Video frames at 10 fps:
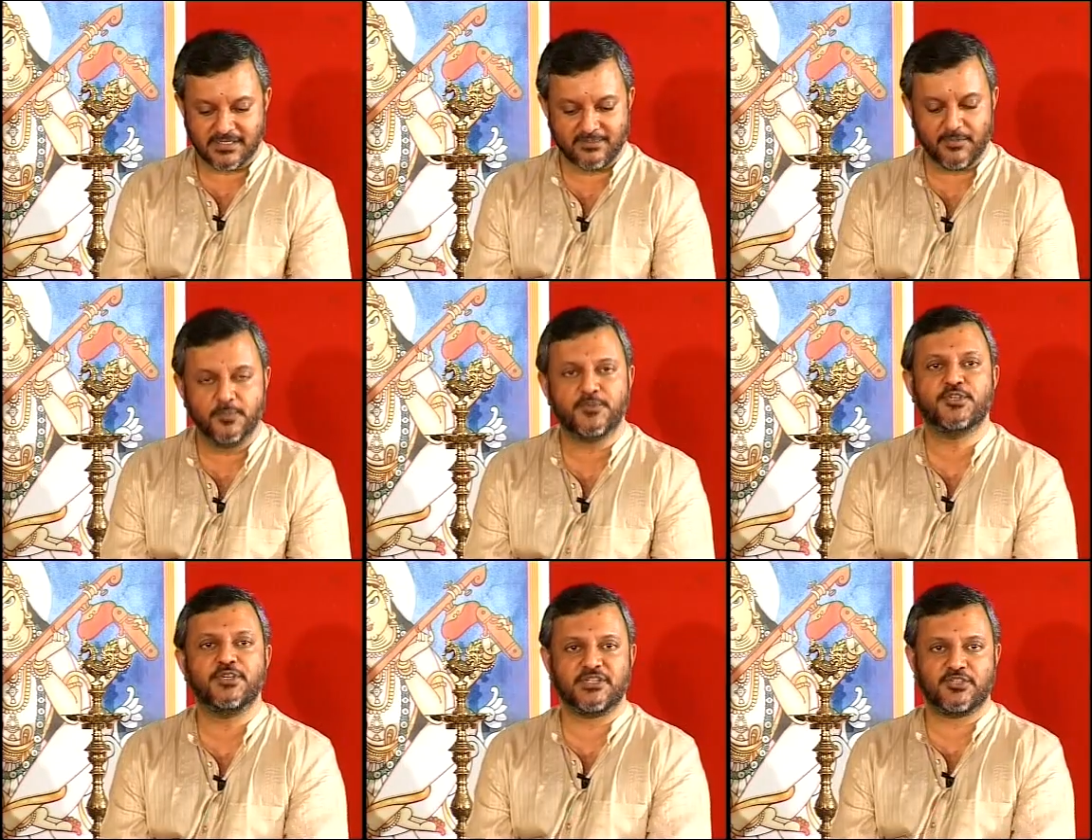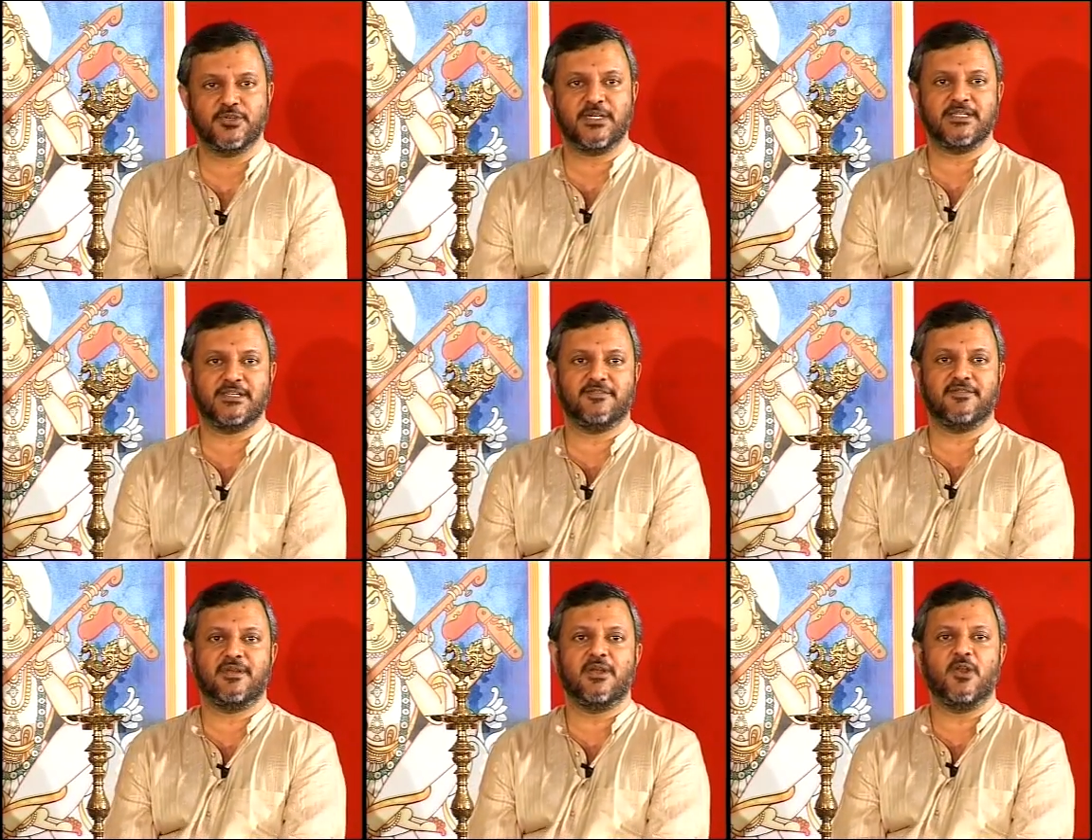some obscure stories
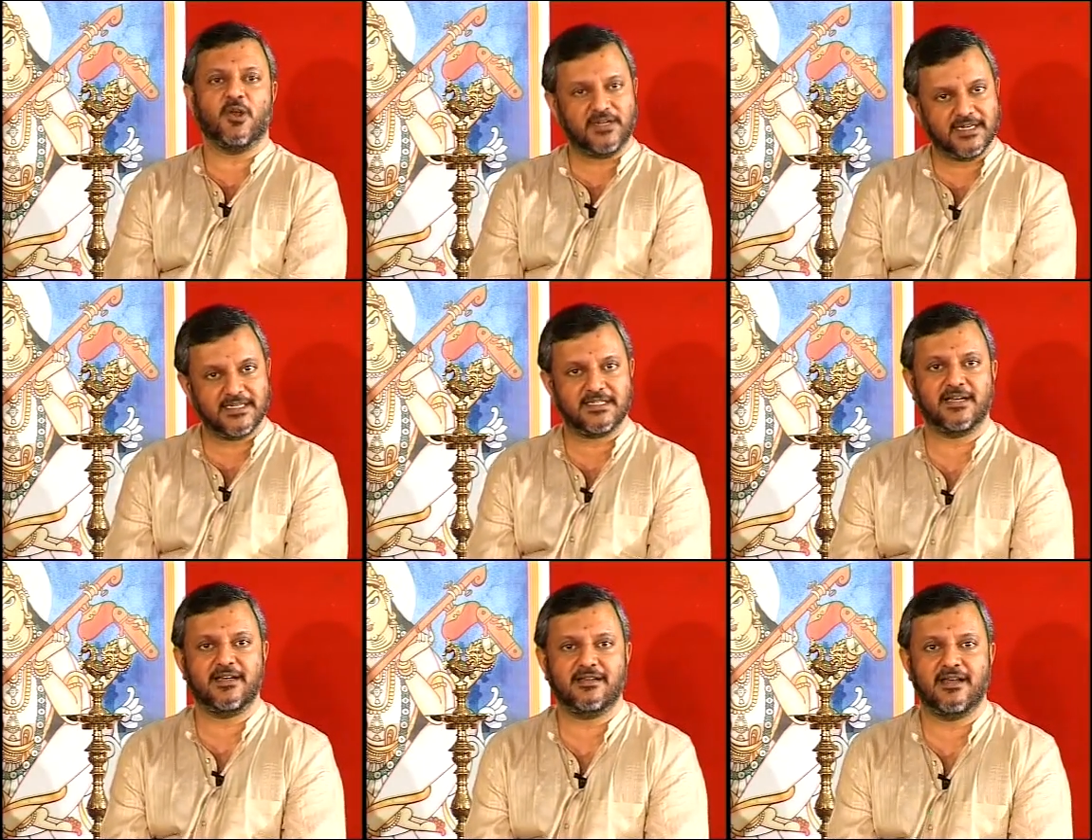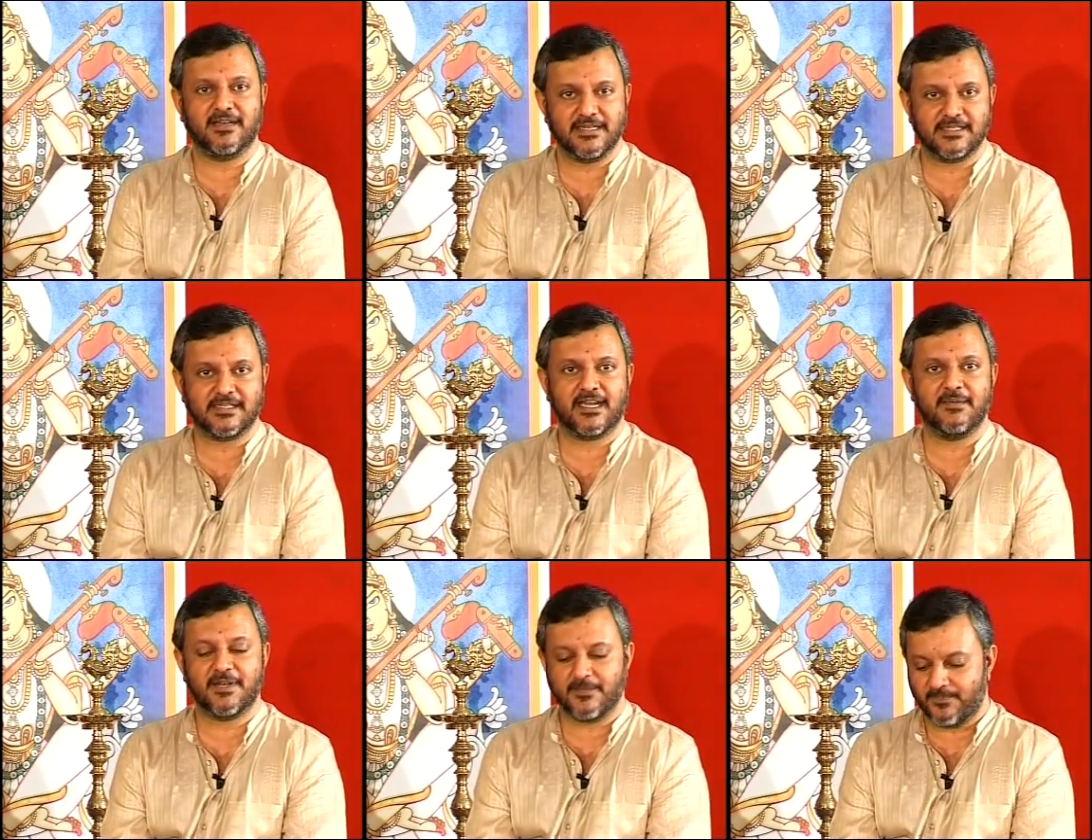of Lord Ganesha are
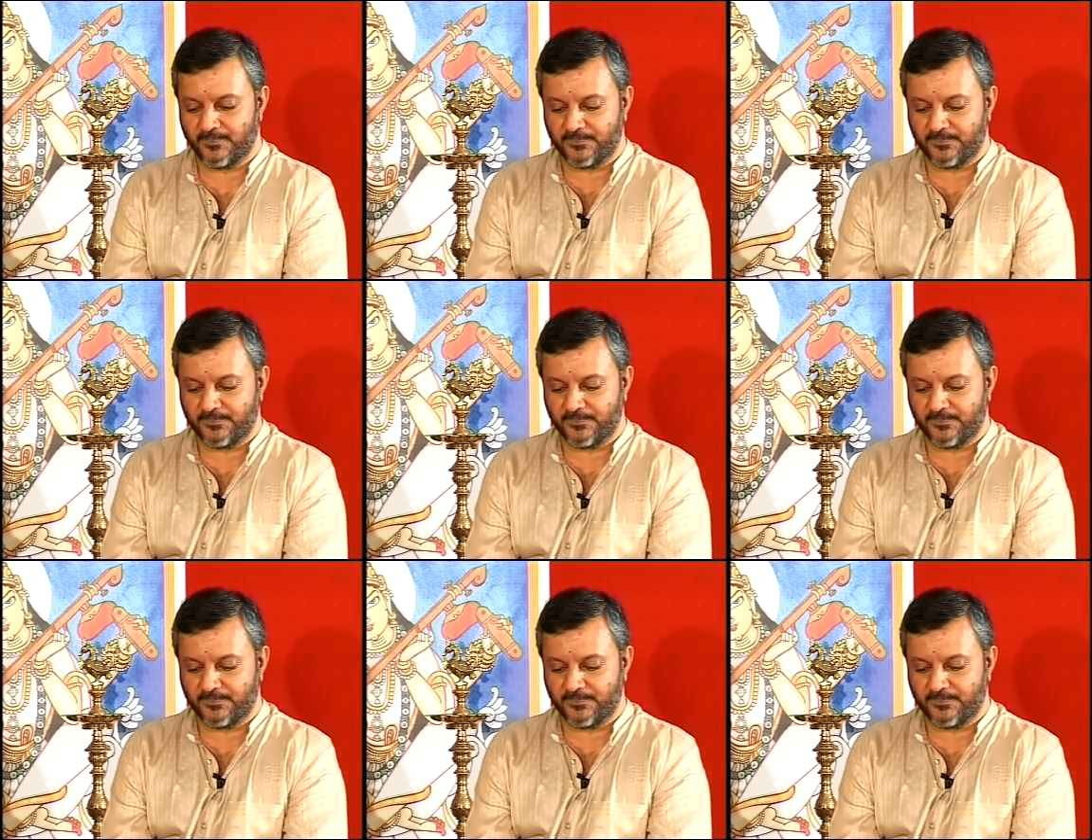inscribed.